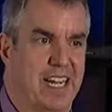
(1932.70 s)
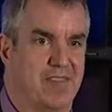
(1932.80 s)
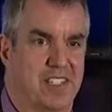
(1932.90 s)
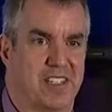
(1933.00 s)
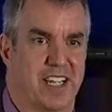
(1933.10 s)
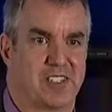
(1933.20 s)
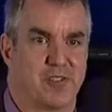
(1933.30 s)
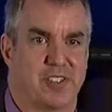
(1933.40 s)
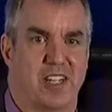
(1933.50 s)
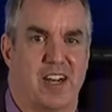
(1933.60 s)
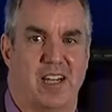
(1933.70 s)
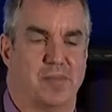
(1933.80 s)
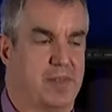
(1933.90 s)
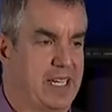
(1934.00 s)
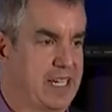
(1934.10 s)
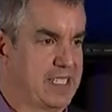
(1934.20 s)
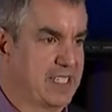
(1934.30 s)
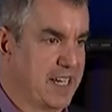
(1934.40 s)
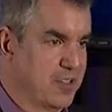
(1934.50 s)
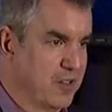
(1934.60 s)
have a little extra time,
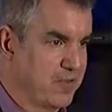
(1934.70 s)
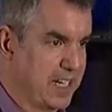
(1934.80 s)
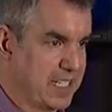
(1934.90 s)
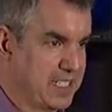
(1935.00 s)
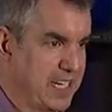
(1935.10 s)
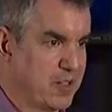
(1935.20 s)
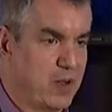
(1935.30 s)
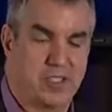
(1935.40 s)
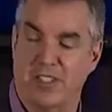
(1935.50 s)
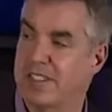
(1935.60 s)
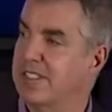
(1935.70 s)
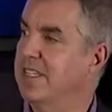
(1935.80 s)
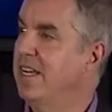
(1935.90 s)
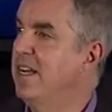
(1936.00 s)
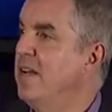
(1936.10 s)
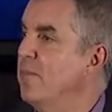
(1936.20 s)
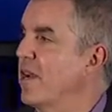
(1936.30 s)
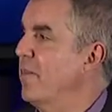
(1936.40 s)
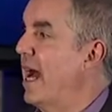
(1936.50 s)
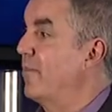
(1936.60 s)
and I don't know if I can take questions,
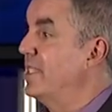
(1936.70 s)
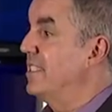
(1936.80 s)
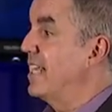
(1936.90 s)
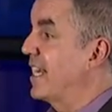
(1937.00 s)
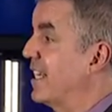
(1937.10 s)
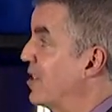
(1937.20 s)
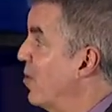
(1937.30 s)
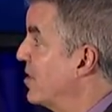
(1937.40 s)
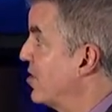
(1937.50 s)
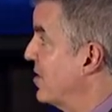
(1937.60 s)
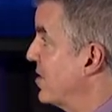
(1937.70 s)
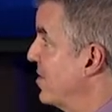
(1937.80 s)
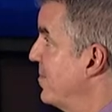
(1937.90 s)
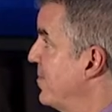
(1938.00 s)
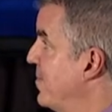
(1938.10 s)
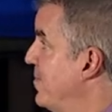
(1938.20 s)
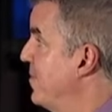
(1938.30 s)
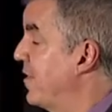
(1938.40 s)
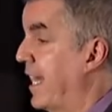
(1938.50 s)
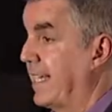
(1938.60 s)
but I'm happy to take any questions.
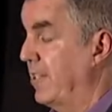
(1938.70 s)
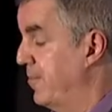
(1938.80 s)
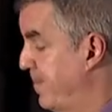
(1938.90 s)
Thank you.